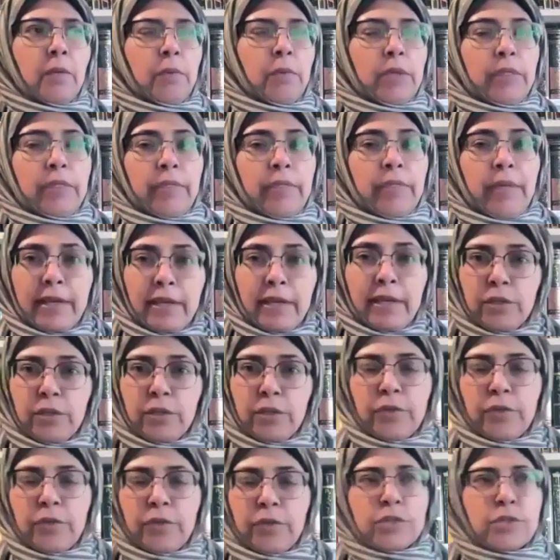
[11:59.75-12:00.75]
We thank you
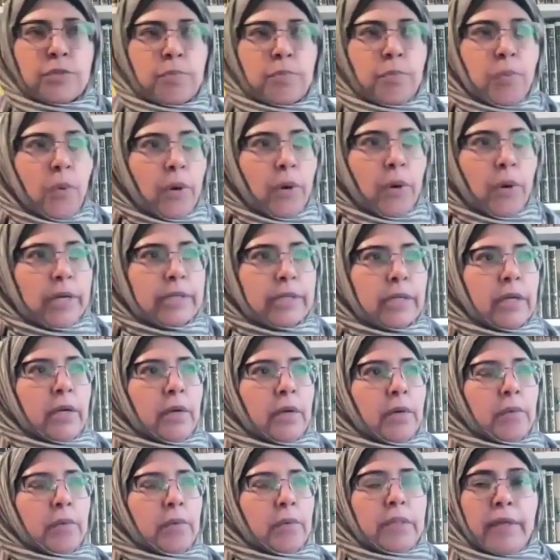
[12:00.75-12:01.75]
for your support.
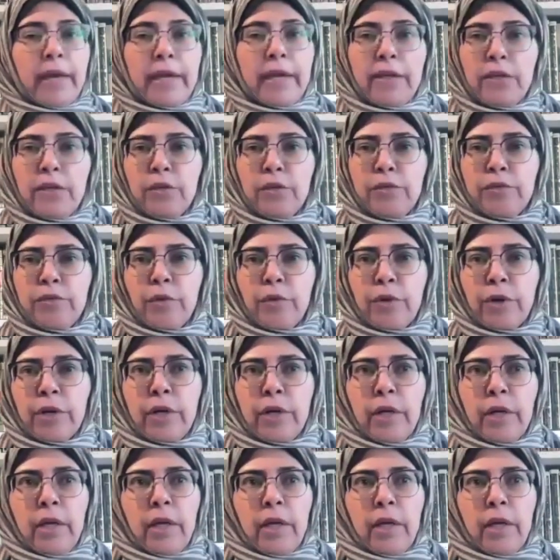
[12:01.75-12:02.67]
We thank you for